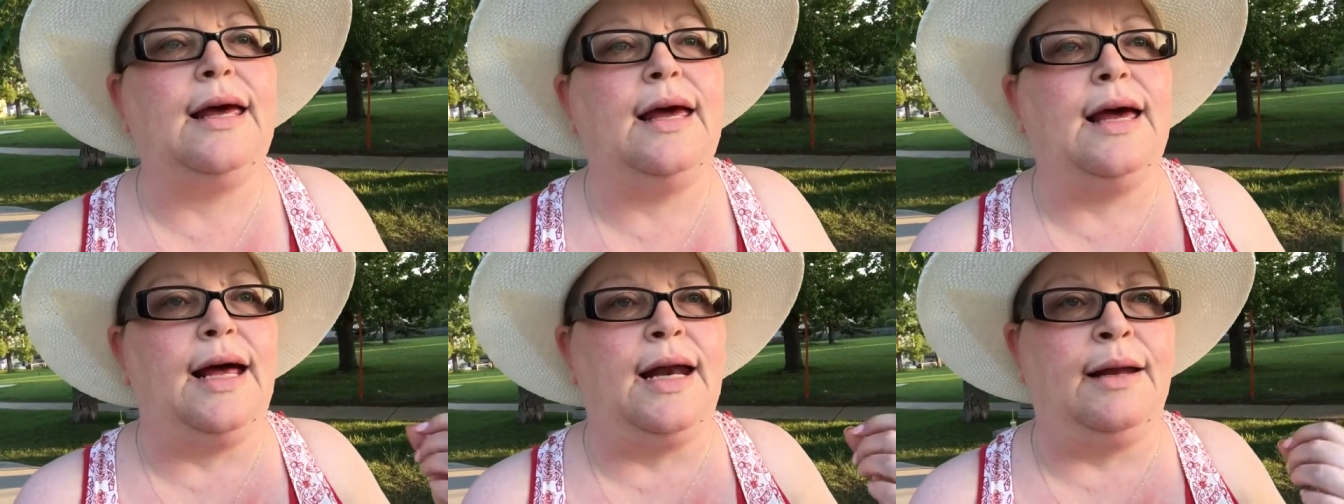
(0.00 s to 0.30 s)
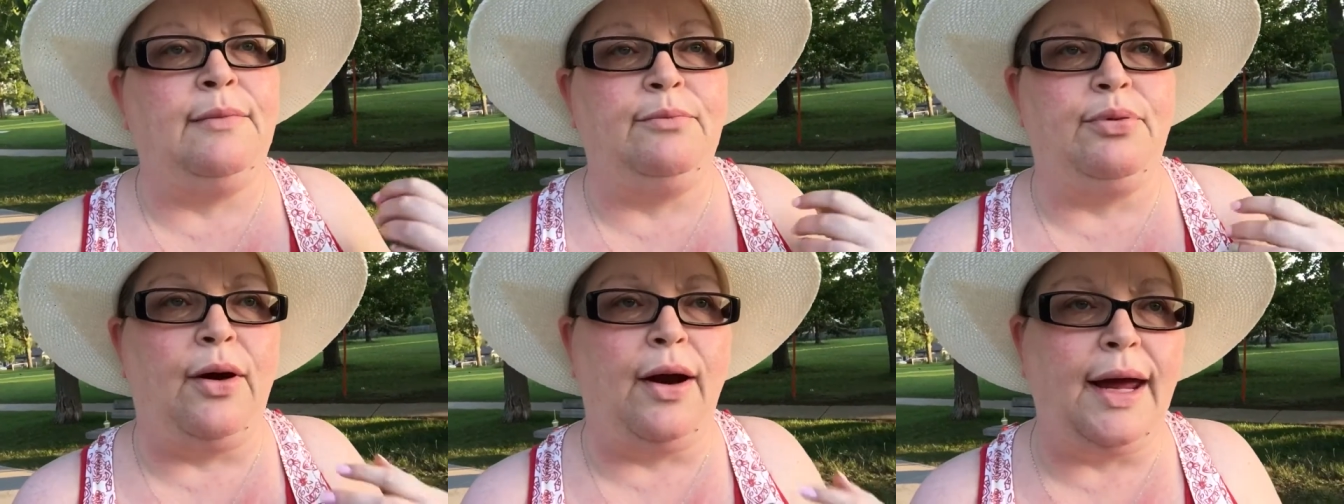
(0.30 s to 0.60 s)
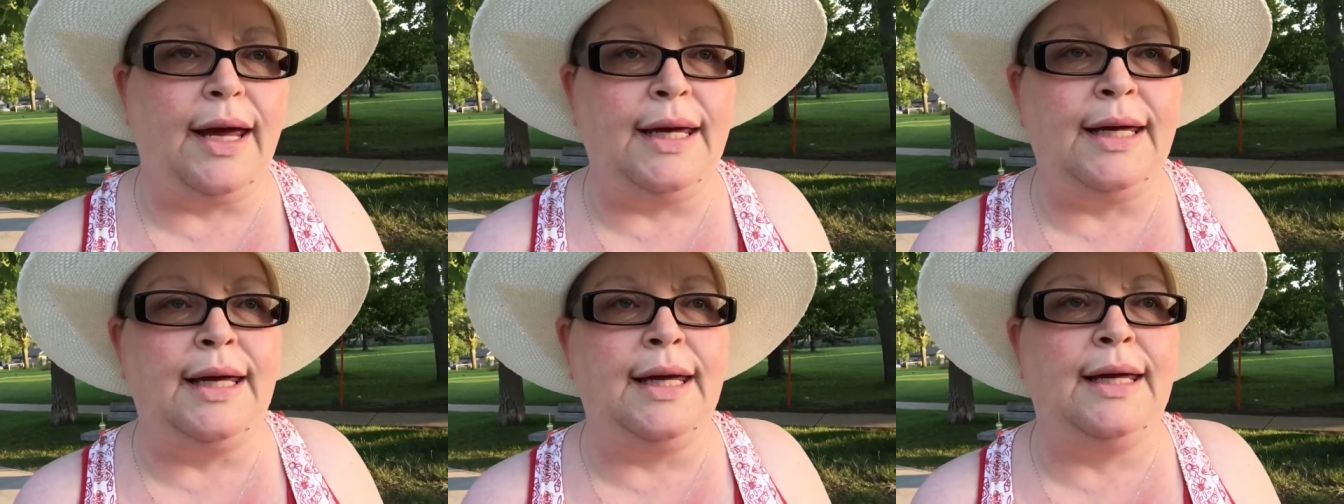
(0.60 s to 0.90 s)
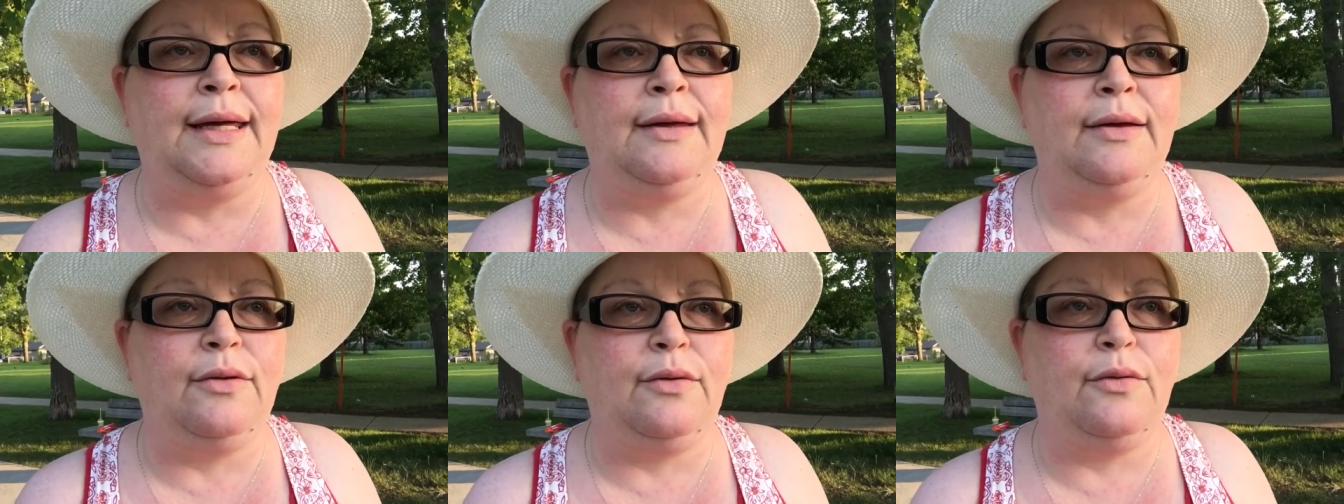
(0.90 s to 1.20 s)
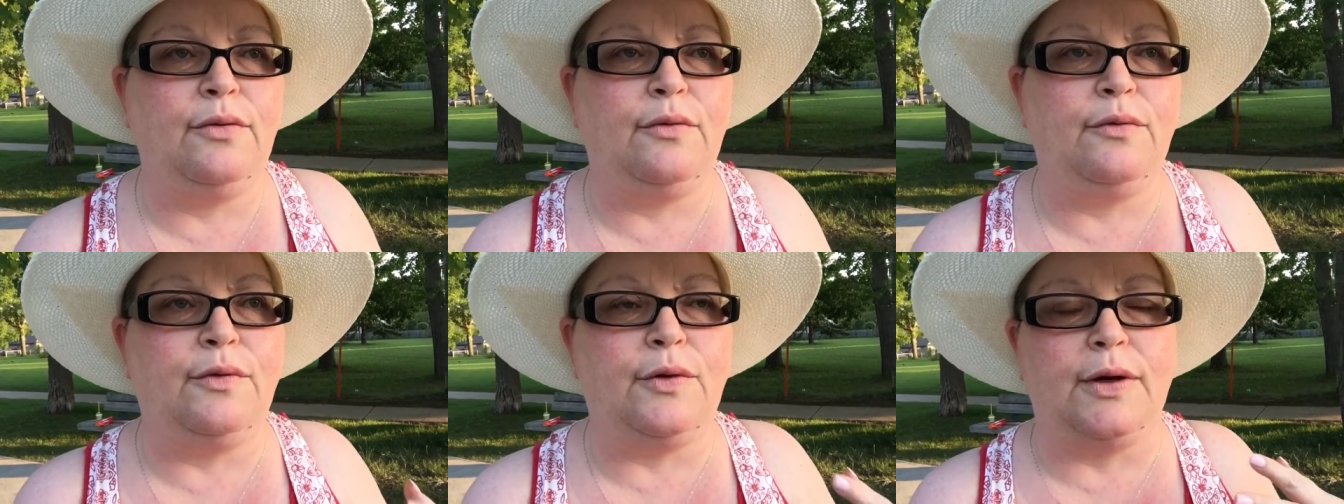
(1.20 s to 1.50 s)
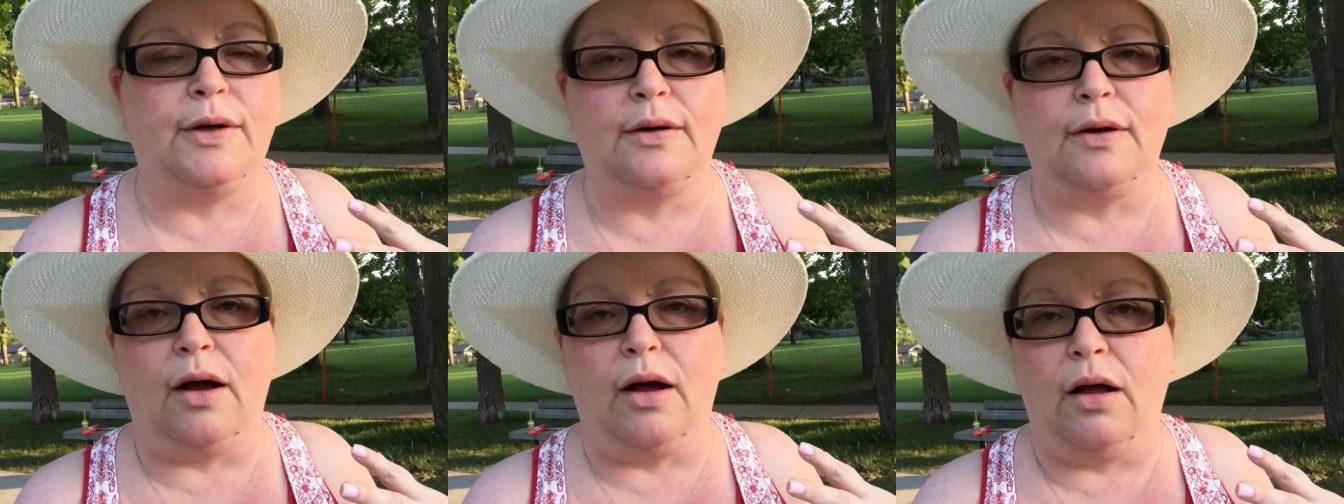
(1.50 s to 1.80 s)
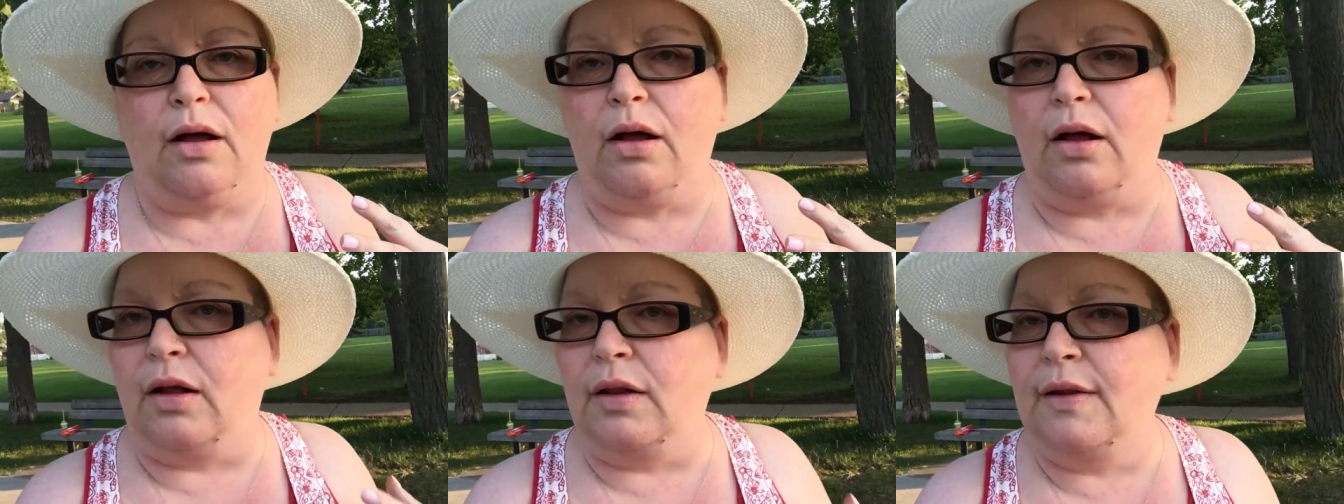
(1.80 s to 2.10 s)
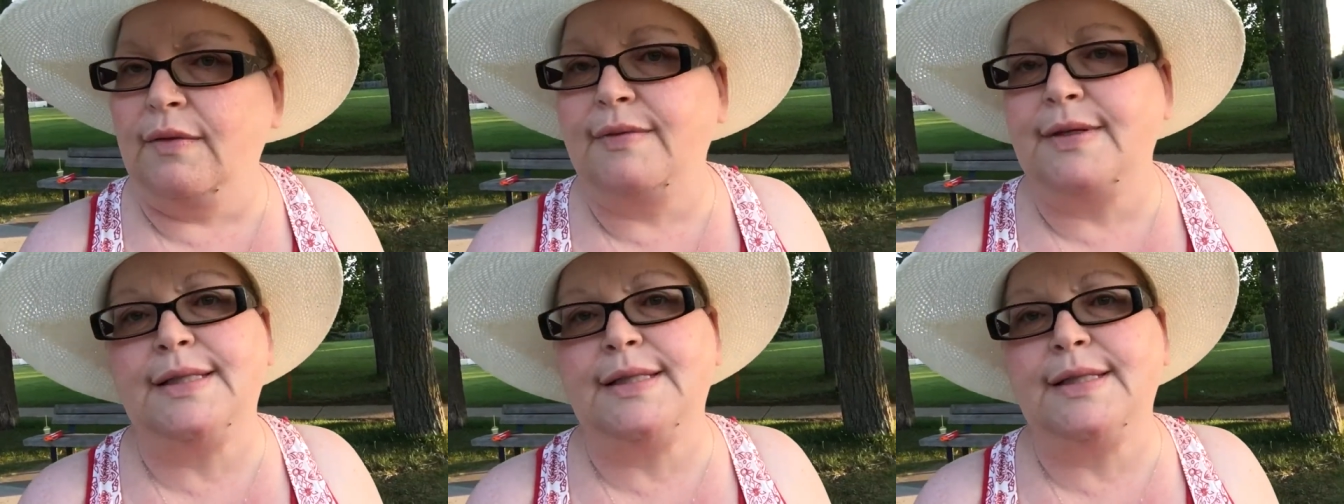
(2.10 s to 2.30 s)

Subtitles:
And I'm praying for all of